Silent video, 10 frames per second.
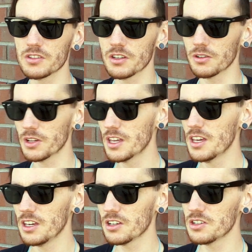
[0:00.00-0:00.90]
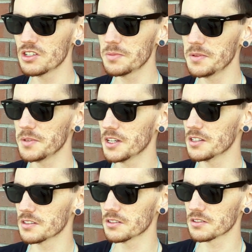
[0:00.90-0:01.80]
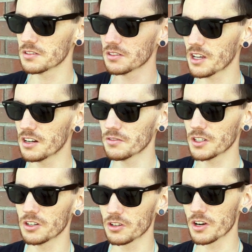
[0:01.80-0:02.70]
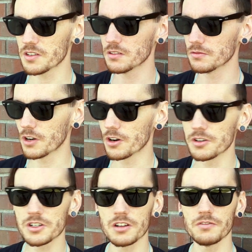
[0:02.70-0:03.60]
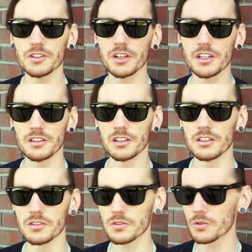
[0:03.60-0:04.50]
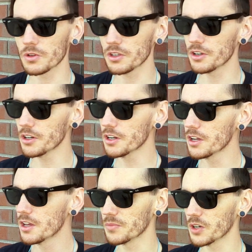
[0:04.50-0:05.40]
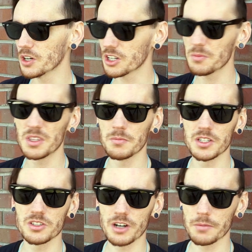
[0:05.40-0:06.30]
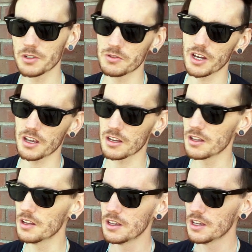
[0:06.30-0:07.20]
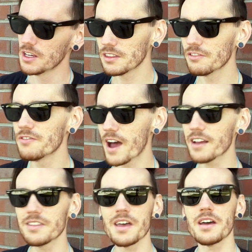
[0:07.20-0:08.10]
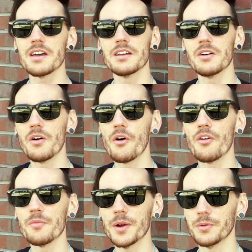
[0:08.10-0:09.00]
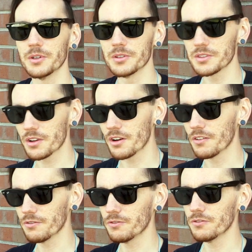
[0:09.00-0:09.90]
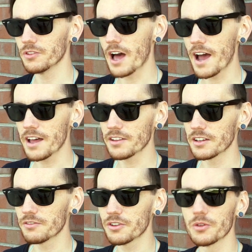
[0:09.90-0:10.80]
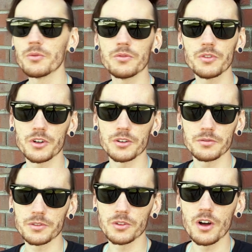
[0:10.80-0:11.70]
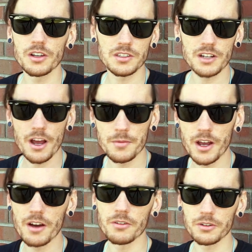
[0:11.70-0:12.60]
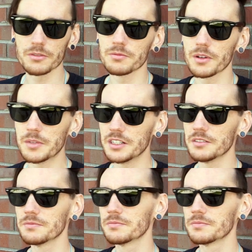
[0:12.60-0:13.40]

so it could just be because there's kind of like an aggressive arch, I feel like, in the insole here. Or it could be the mid-strap too tight. The fact that all of my wheels are flat, like for the longest time now, or I mean,